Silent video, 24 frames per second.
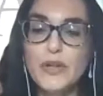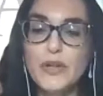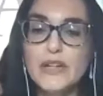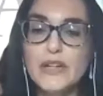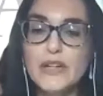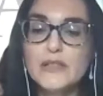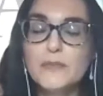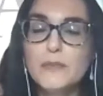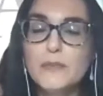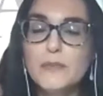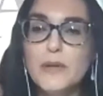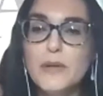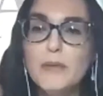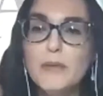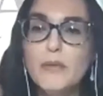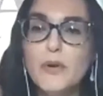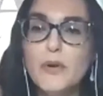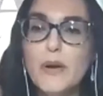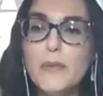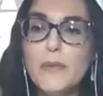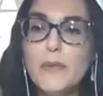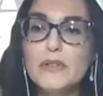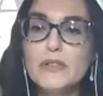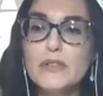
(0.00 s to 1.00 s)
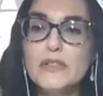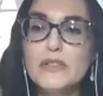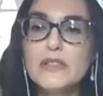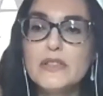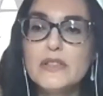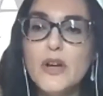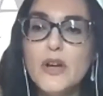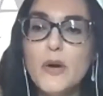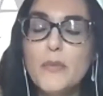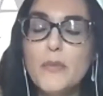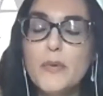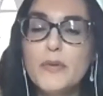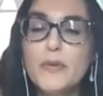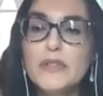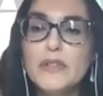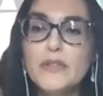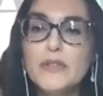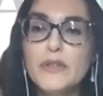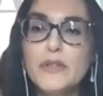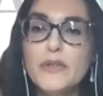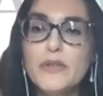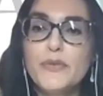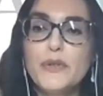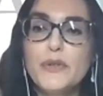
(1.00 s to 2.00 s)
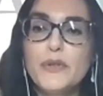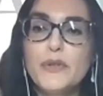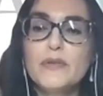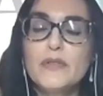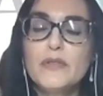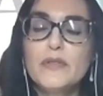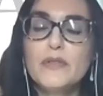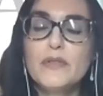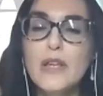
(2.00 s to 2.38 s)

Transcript: explain more about the scope of the different